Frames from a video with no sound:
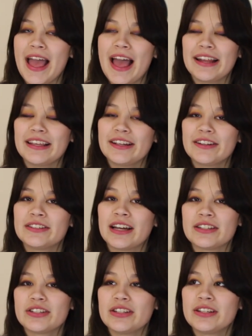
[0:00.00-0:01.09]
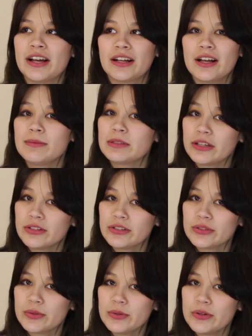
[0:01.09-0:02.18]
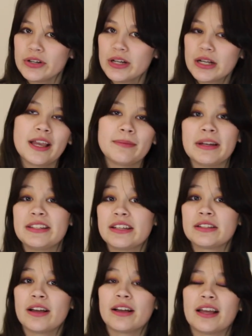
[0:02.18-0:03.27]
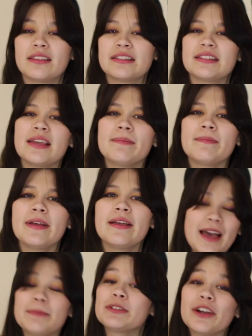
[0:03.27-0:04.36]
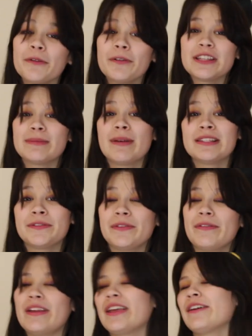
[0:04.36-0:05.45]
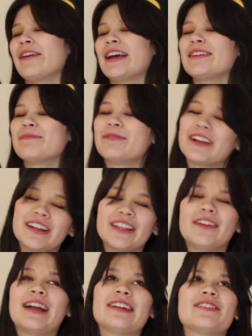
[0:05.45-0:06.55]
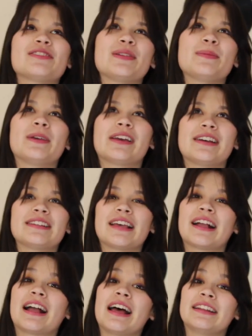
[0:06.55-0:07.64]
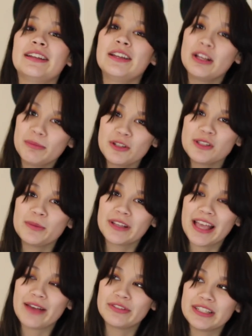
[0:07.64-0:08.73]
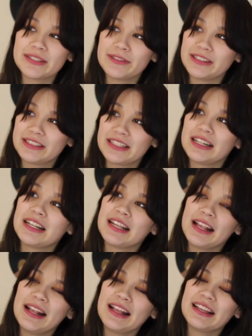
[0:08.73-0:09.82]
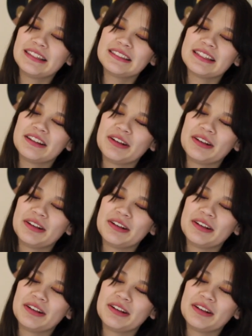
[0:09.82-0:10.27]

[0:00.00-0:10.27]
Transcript: at here.she.coms_ and my TikTok at the same. I'm sorry for this mess of a video. I am very low energy because I got multiple cavities filled today and